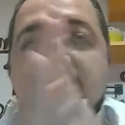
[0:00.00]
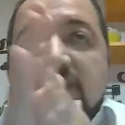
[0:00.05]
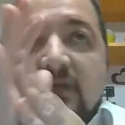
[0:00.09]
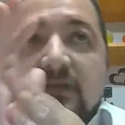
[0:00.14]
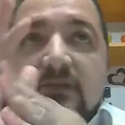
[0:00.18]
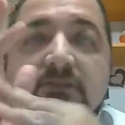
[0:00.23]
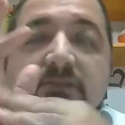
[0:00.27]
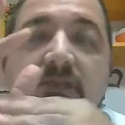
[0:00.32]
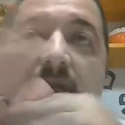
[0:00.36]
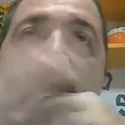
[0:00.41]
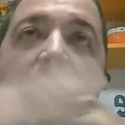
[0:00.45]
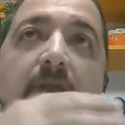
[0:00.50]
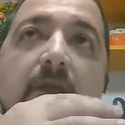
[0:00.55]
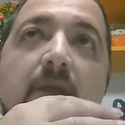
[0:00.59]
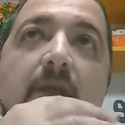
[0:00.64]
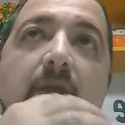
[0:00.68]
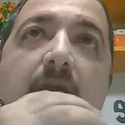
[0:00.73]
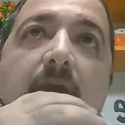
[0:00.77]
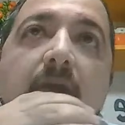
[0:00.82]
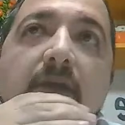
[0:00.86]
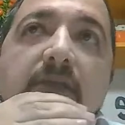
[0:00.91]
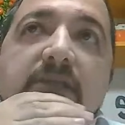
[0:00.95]
We are
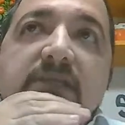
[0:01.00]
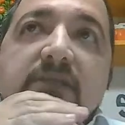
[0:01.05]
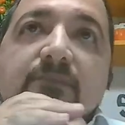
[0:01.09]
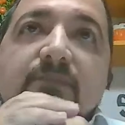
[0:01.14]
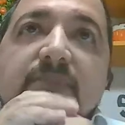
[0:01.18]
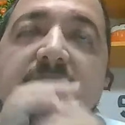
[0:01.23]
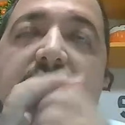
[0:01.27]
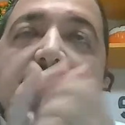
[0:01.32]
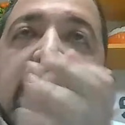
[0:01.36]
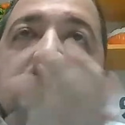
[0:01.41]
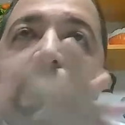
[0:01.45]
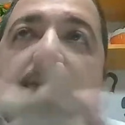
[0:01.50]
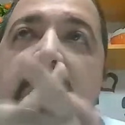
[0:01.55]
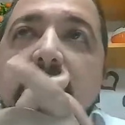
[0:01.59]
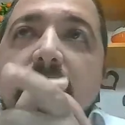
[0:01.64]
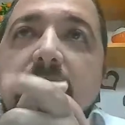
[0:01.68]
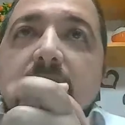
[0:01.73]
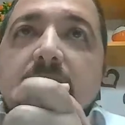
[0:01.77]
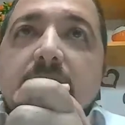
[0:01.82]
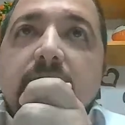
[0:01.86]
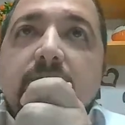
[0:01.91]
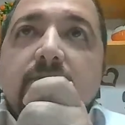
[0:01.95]
keeping
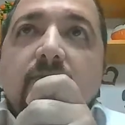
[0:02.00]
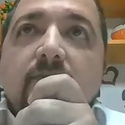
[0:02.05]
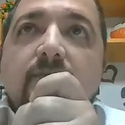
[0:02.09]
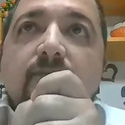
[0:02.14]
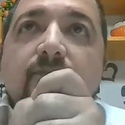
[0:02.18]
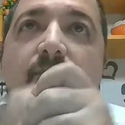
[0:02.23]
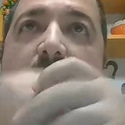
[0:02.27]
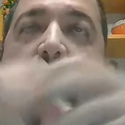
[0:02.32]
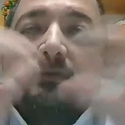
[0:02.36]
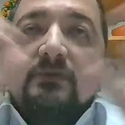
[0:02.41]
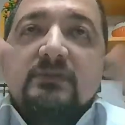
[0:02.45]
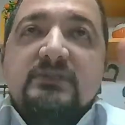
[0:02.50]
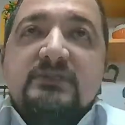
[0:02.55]
all